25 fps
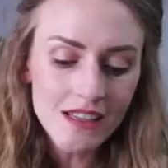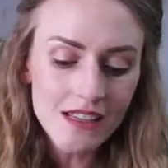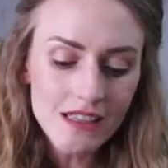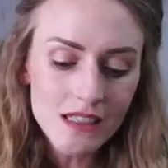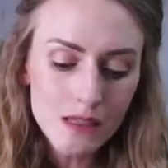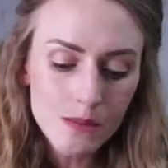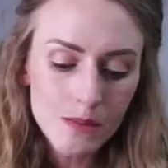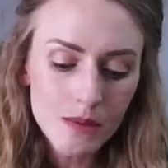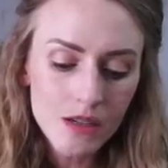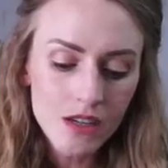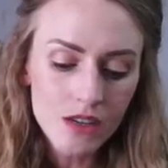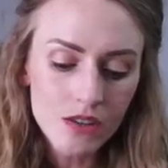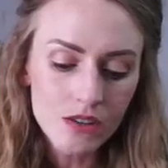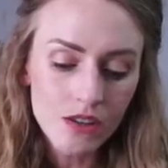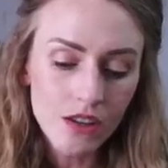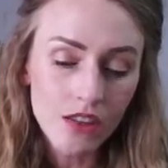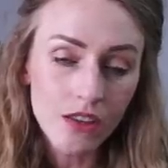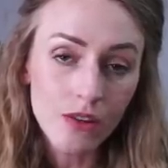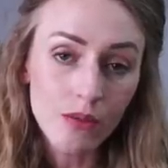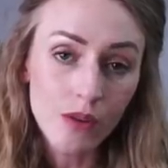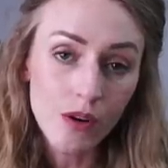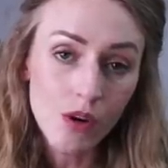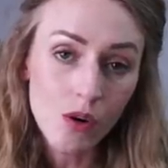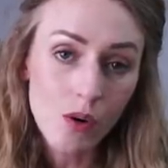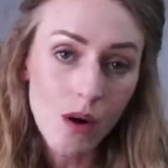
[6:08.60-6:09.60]
is a begonia
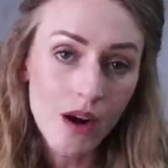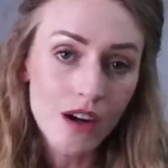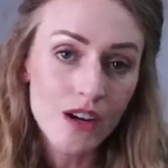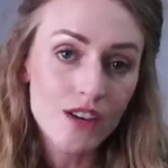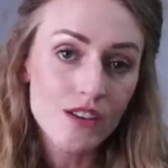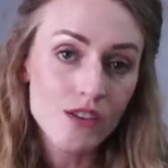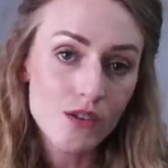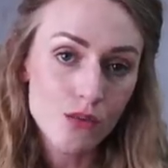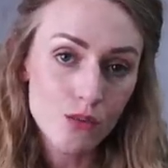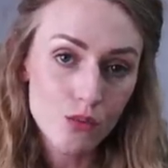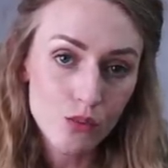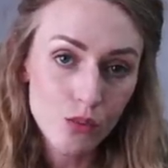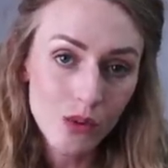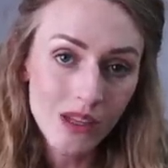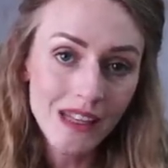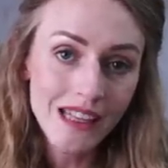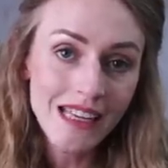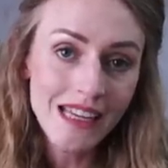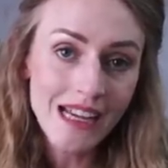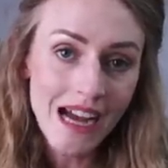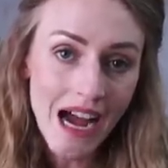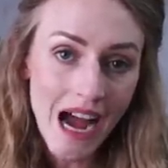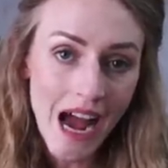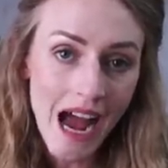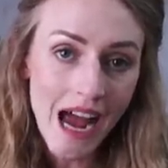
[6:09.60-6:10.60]
that requires really
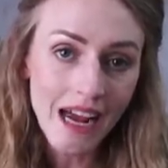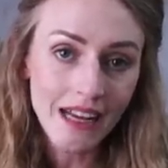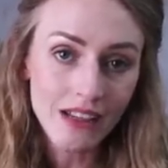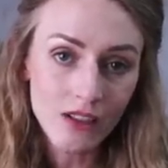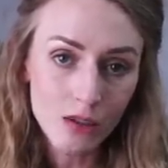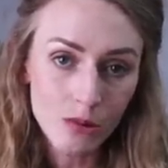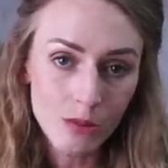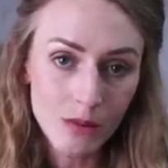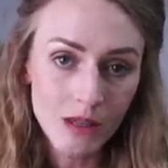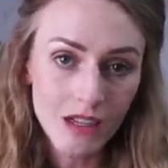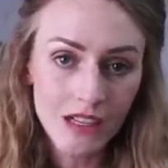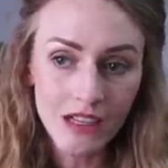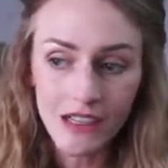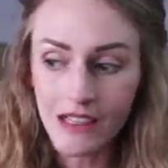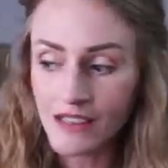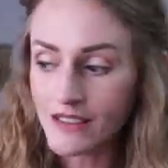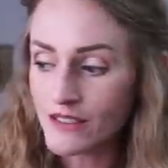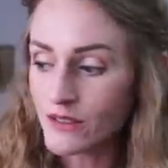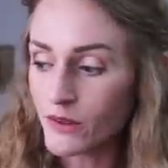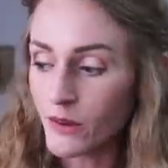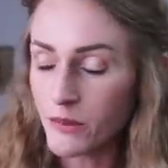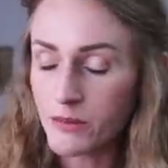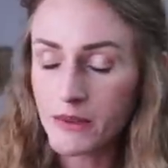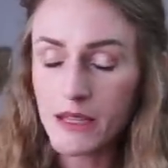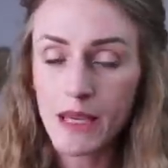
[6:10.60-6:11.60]
high humidity,
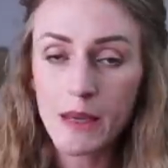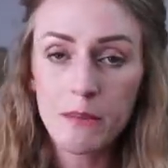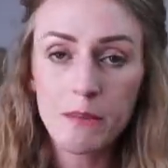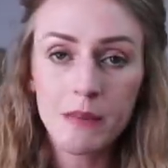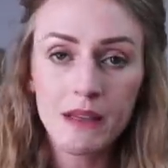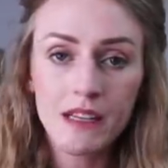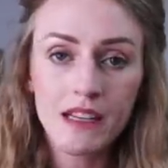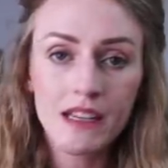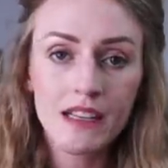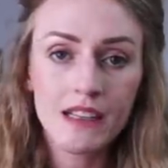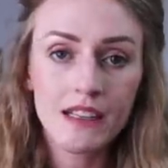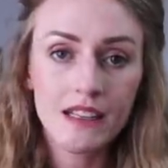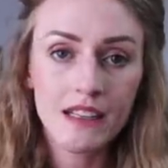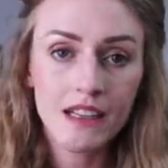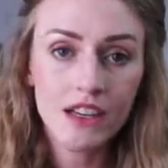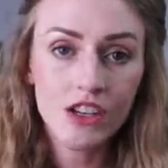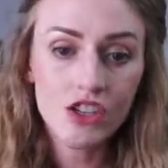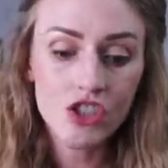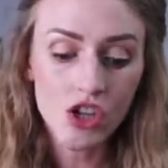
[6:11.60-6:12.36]
so I'm keeping it in a